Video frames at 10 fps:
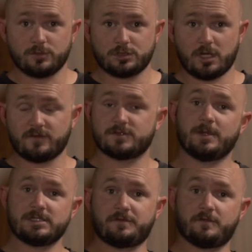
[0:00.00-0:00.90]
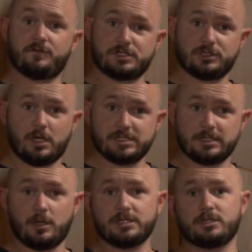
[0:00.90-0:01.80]
retrieve, especially if you're fishing nice
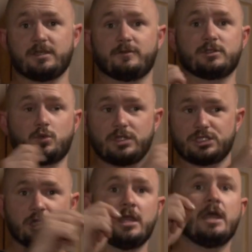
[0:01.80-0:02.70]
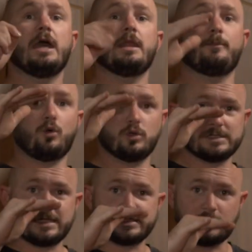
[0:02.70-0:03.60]
and light. So you can give it a twitch and then pause,
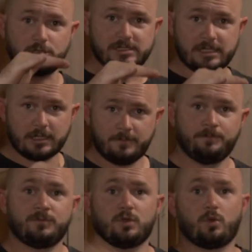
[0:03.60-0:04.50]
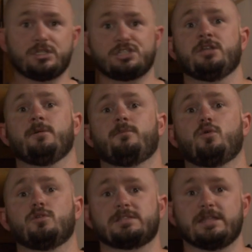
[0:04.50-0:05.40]
let it slow sink. Twitch,
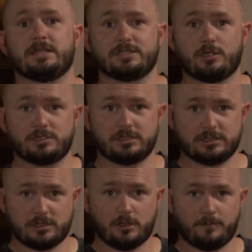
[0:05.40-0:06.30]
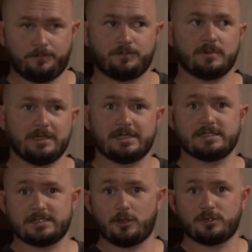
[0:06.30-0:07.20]
pause, let it slow
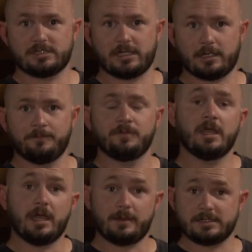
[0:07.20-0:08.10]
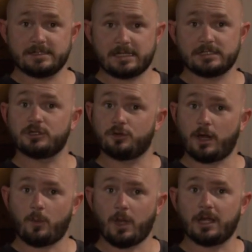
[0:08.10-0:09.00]
sink. And this is actually a
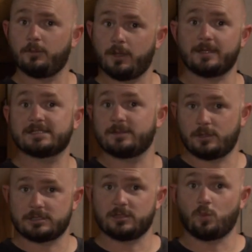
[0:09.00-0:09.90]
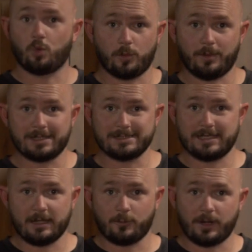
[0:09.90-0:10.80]
great way to mimic some of those little water bugs that
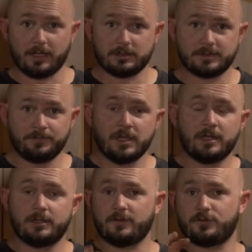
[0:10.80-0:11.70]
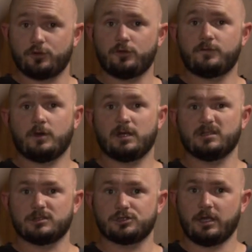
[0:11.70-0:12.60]
get around. Now, if you do find a
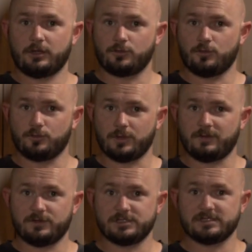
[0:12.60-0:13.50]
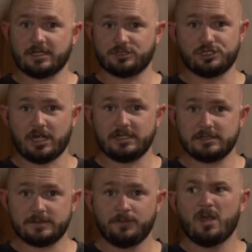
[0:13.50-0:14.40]
little trout or redfin start to chase
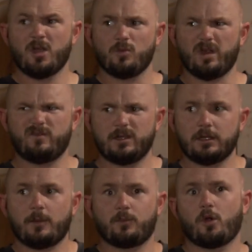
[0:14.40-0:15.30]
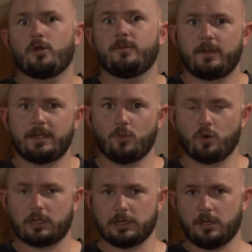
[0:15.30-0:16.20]
it, redfin, I'll probably be
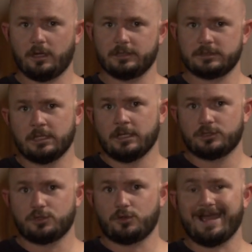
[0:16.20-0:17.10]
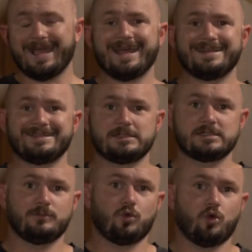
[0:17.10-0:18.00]
more inclined to add
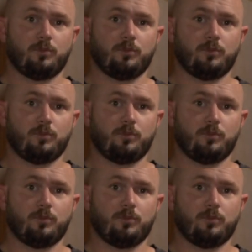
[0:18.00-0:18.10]
some more